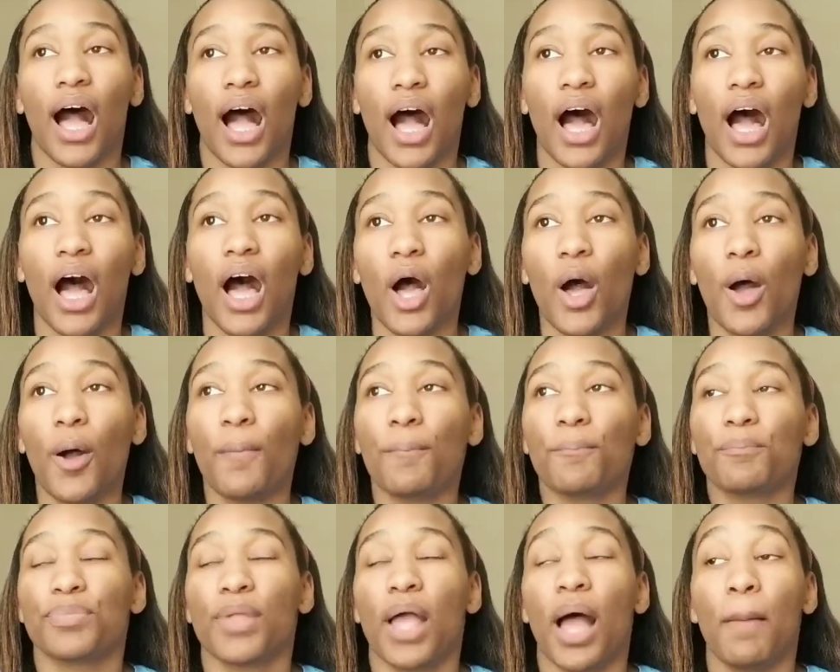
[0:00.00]

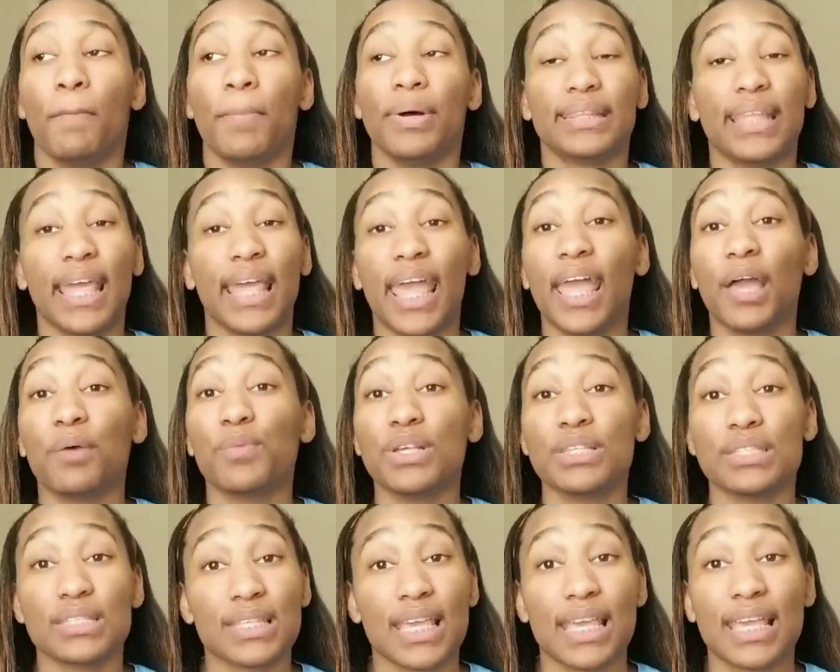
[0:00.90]
Um, but then we
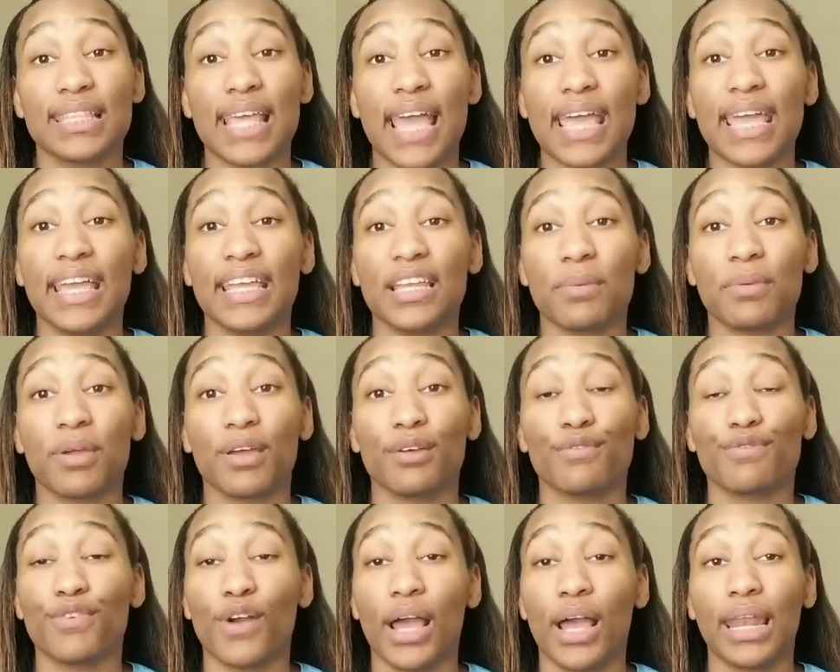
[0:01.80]
see they end up
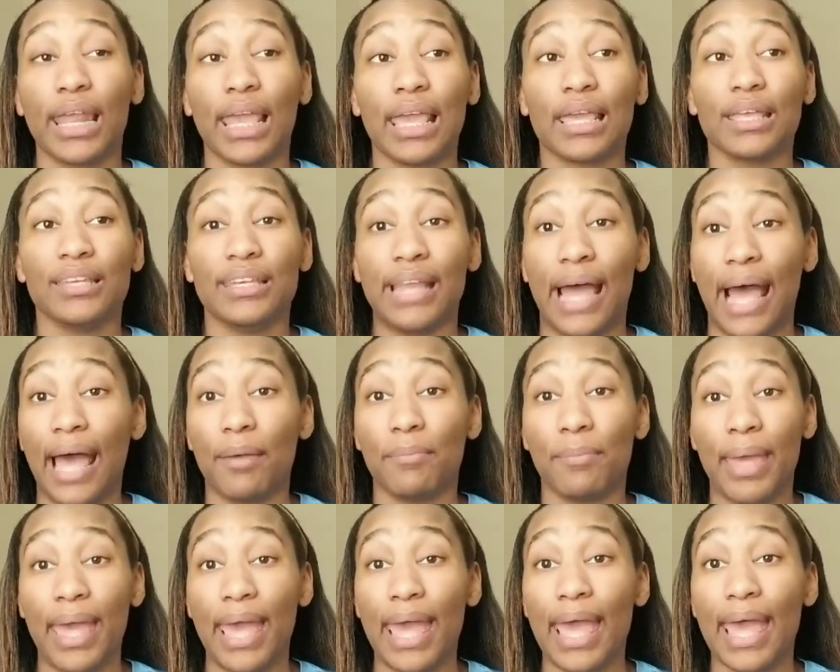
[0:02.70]
confronting Nine
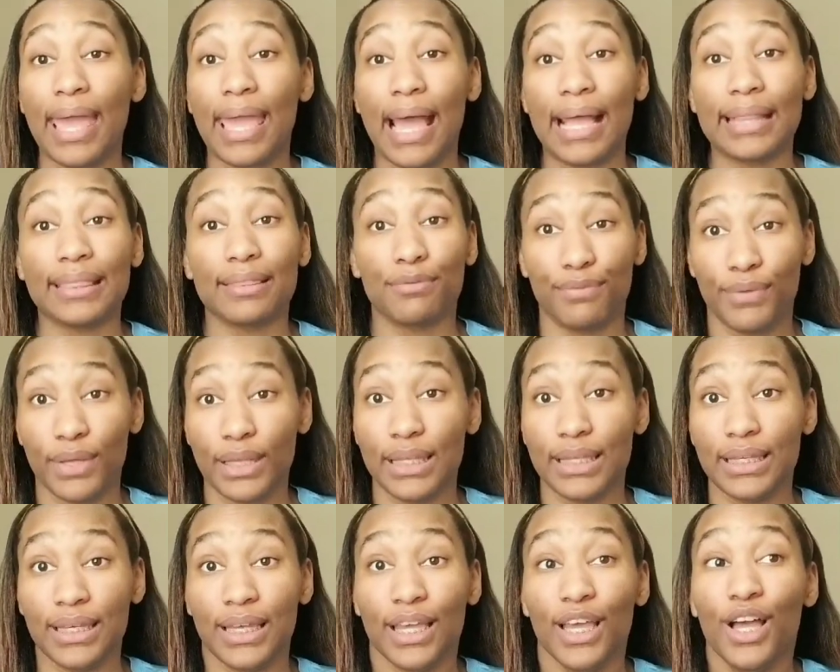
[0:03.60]
Mag at the
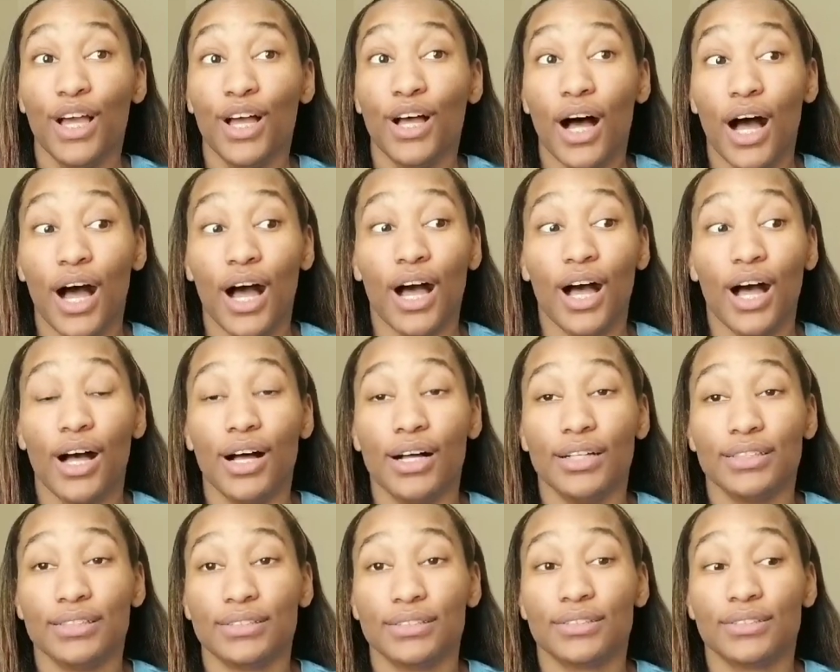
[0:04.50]
Philly
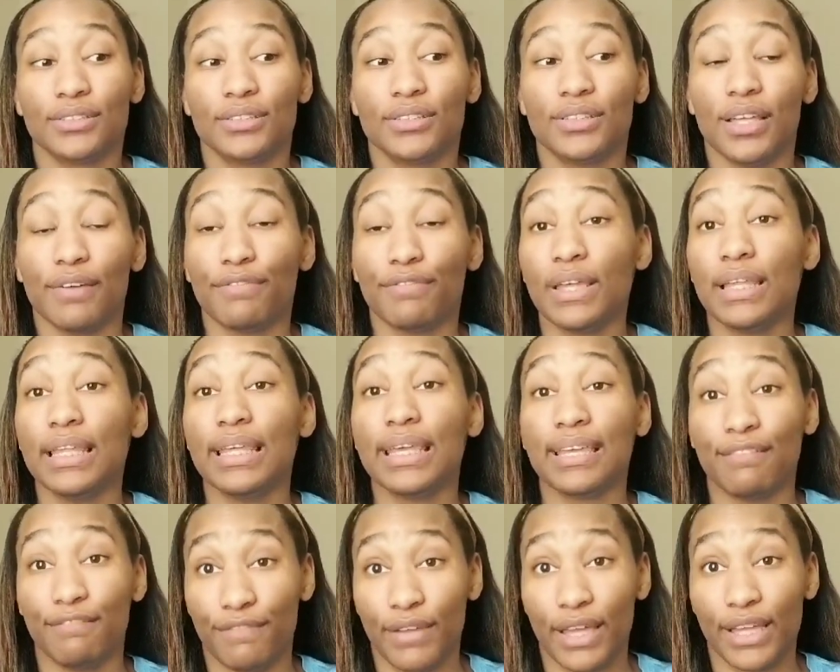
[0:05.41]
uh the Philly
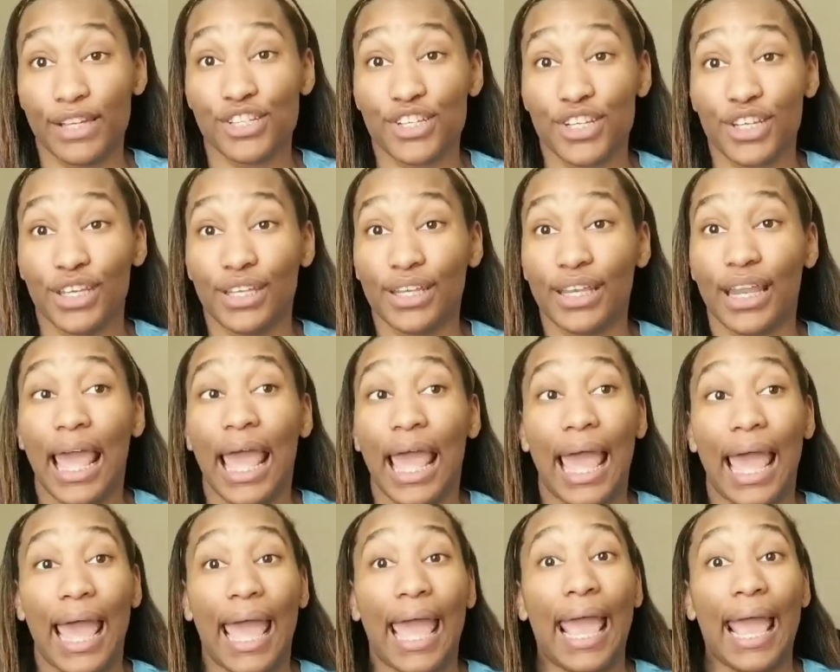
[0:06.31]
convention.
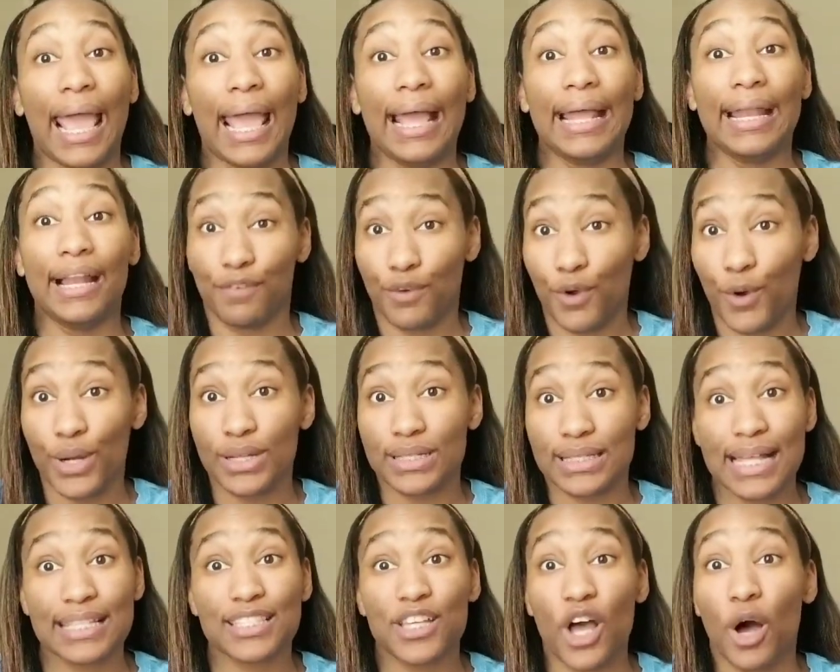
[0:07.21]
And of course
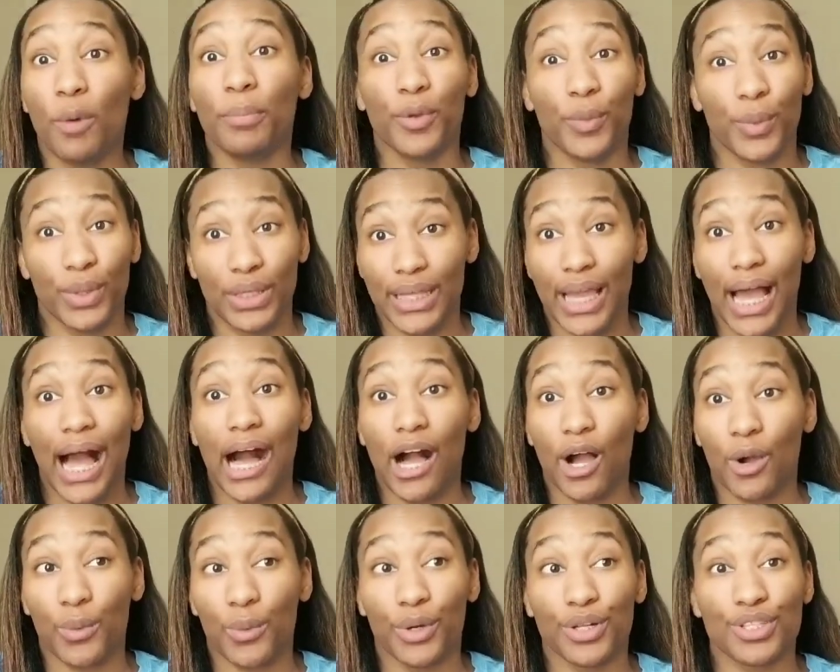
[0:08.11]
that's gonna be really
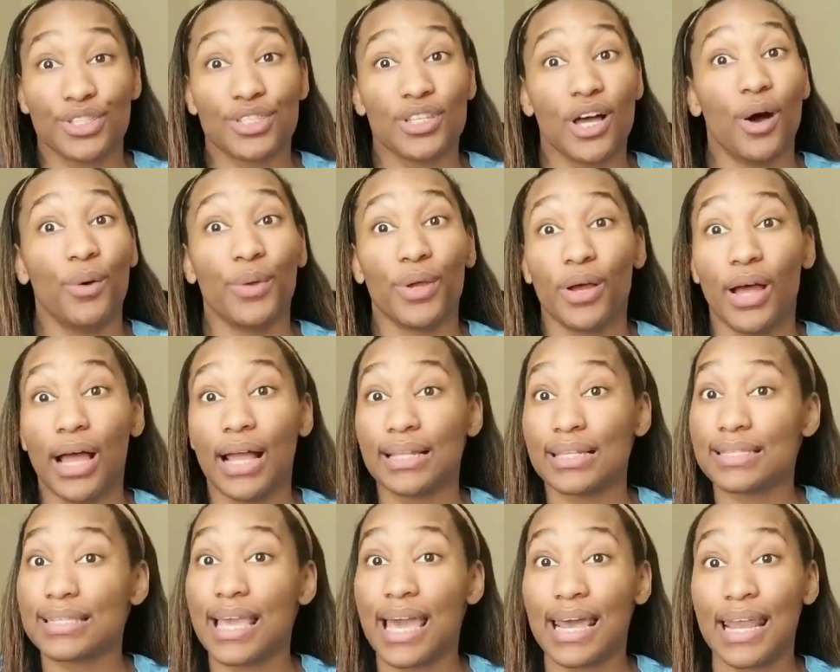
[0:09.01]
awkward. So we're gonna have to
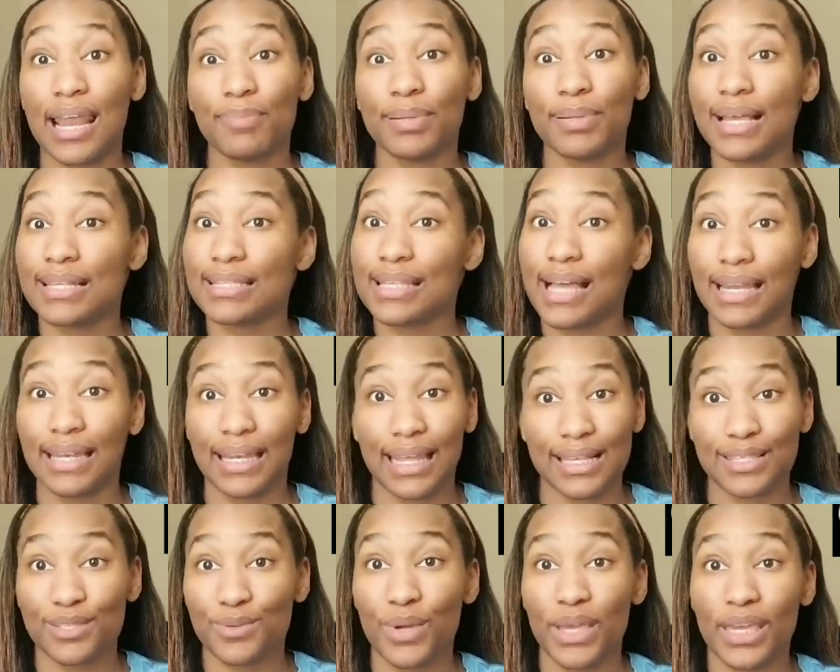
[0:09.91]
see how that plays out
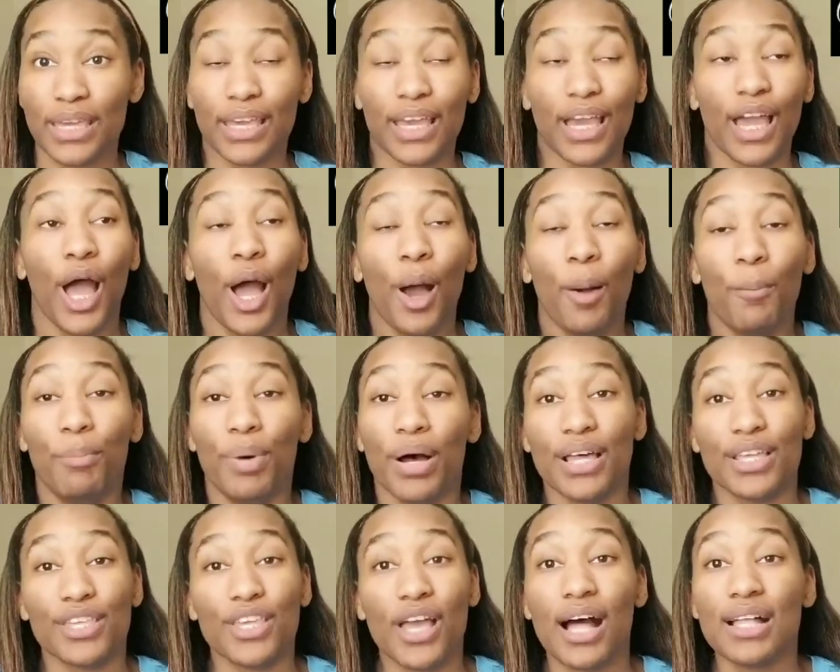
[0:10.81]
next week.
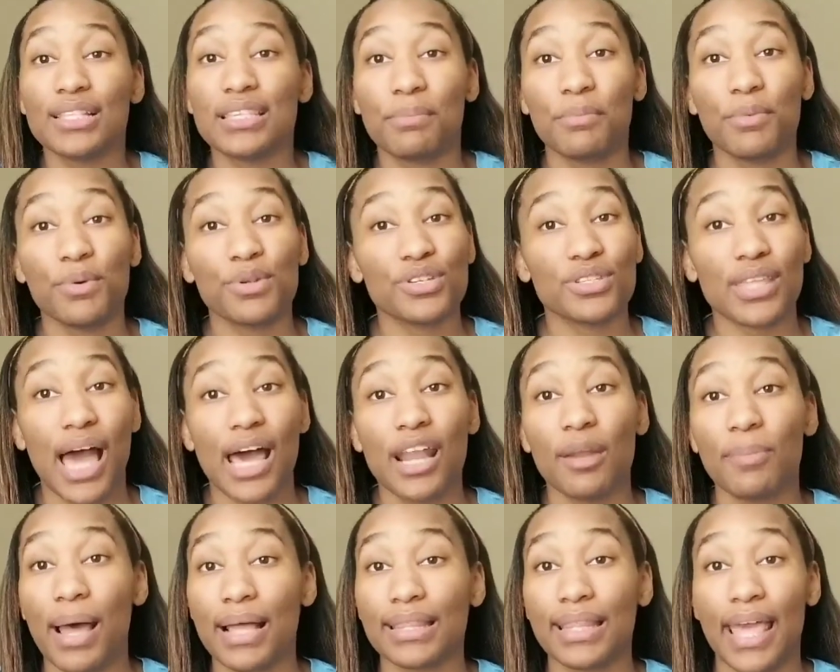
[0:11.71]
But y'all tell me what you thought
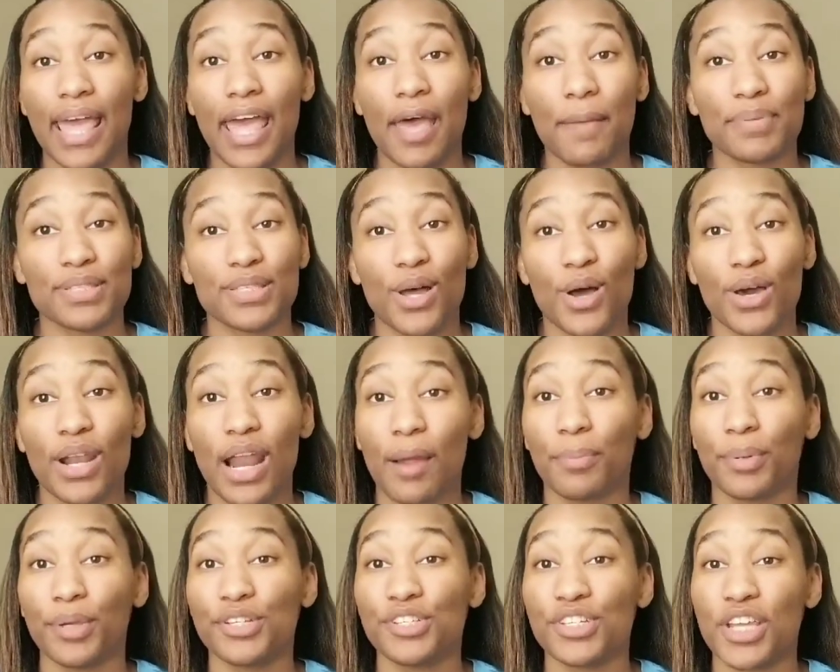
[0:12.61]
about the episode. I
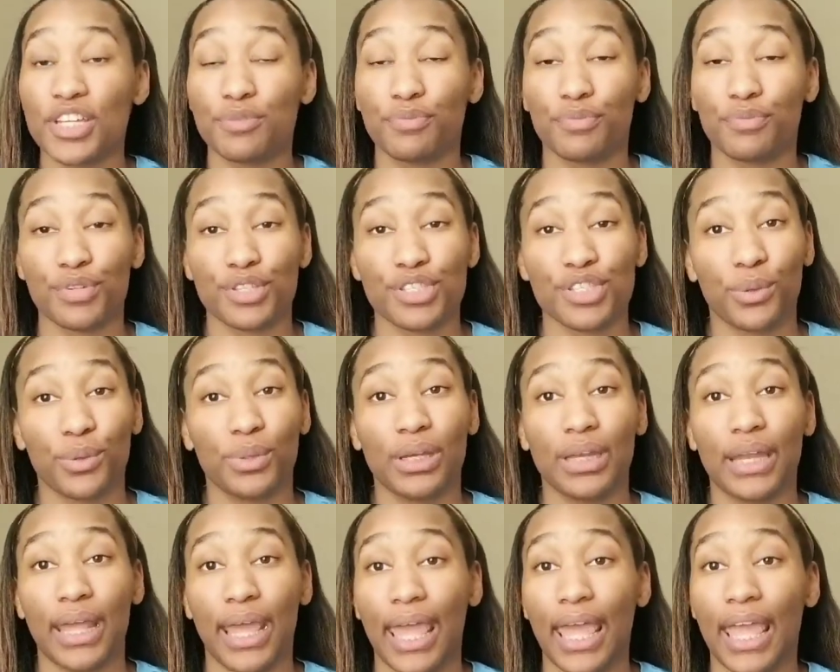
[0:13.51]
appreciate you for tuning
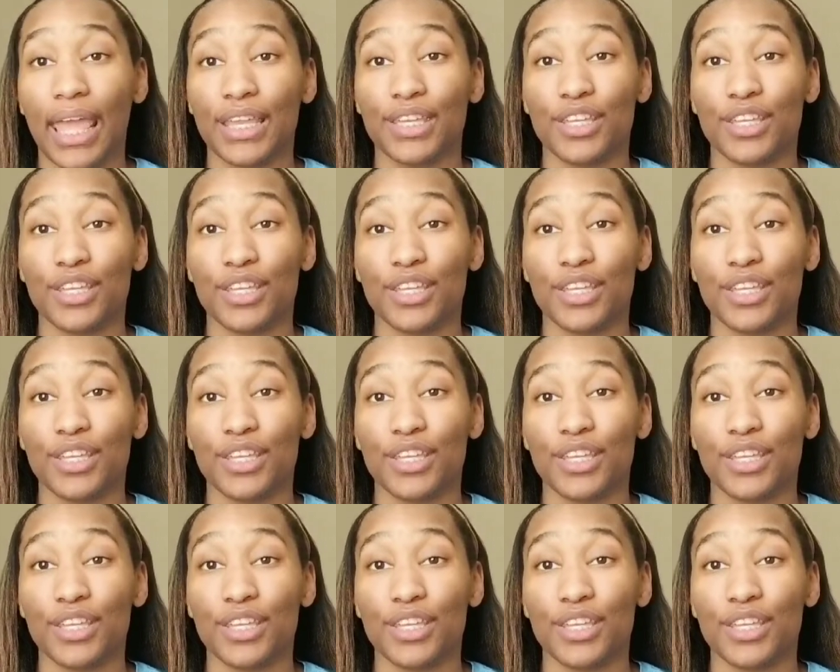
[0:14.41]
in.